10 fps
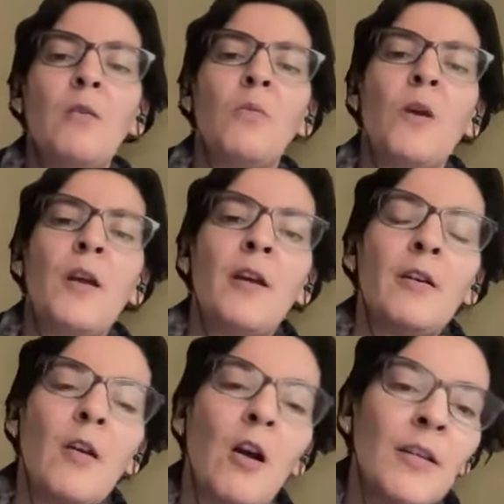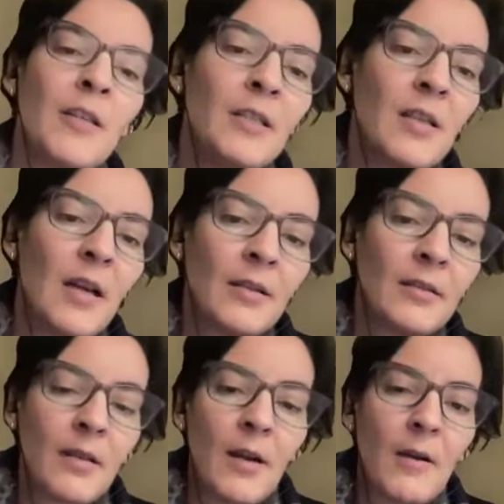where colleagues
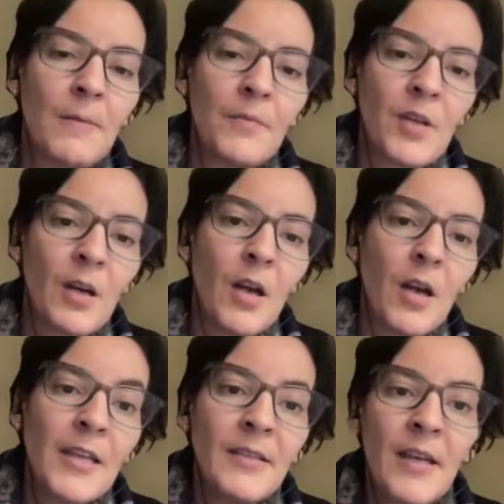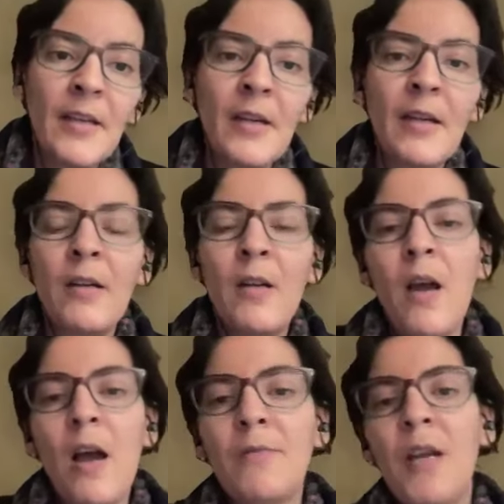at Aid Data
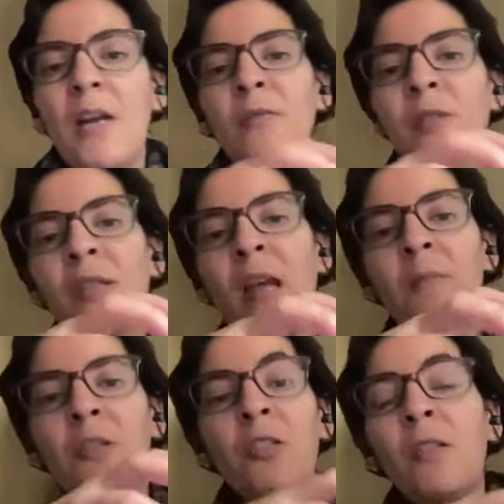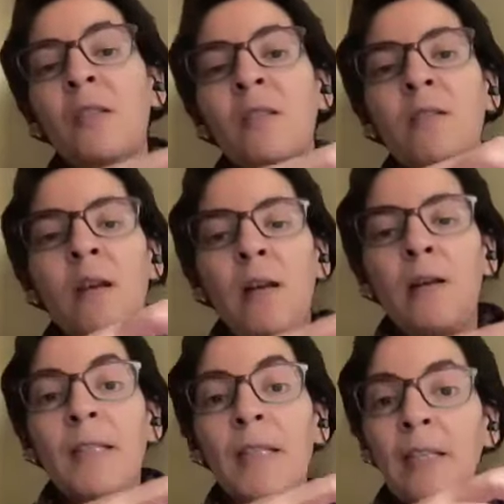have kind of established this
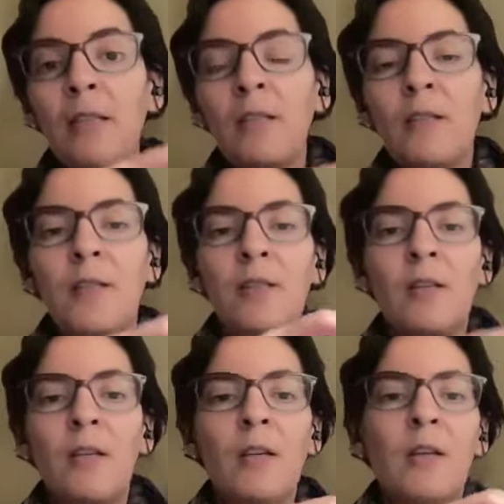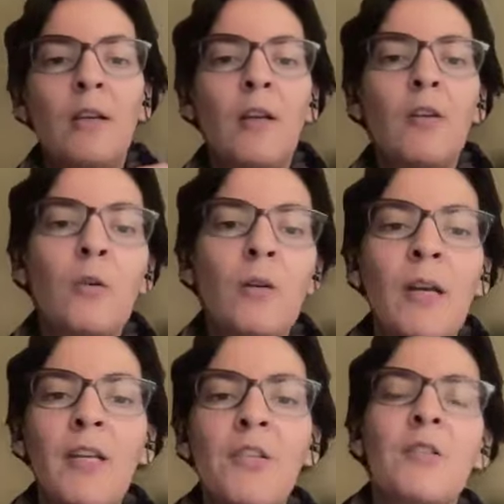link, a
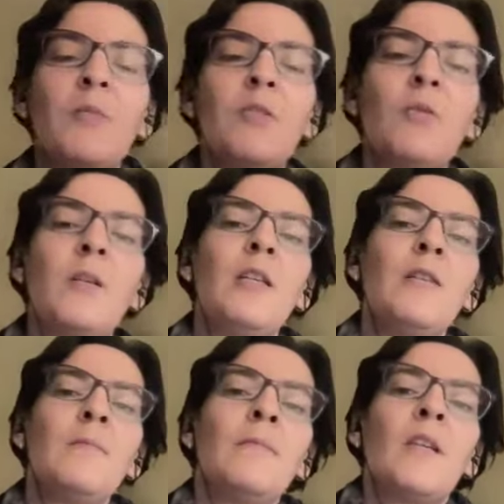correlation between